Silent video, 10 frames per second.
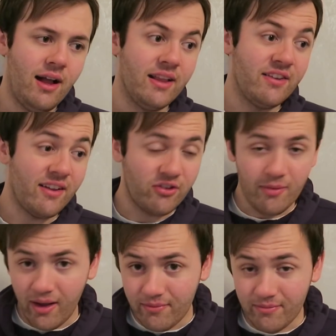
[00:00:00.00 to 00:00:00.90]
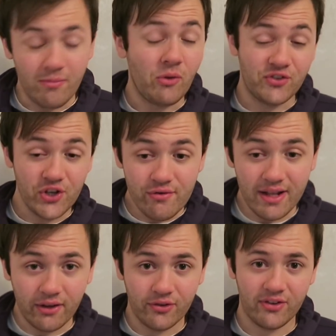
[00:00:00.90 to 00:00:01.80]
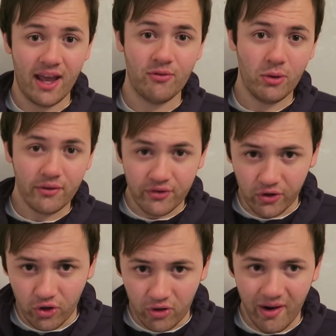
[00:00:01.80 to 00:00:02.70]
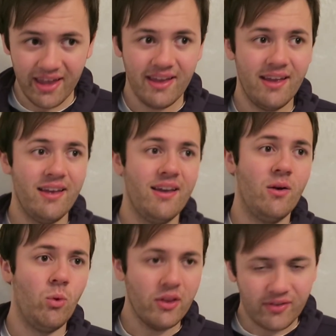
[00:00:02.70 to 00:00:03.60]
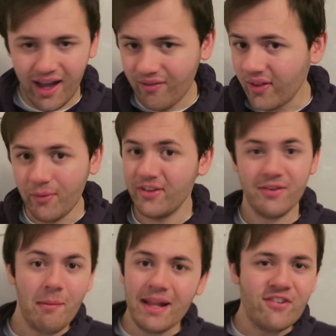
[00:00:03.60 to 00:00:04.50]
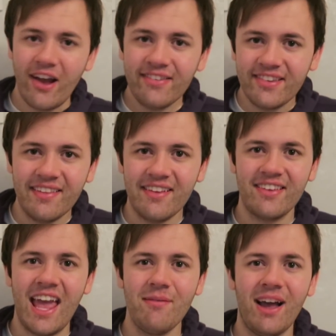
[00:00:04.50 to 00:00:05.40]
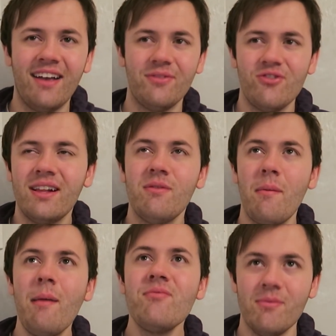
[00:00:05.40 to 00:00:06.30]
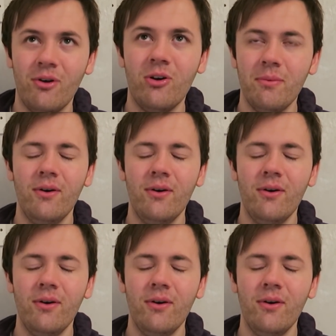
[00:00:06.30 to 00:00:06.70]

And he's actually, well, two really good saves. One off Doucouré, one off Calvert-Lewin. There's that many chances in this game, guys. I'm trying to remember them all.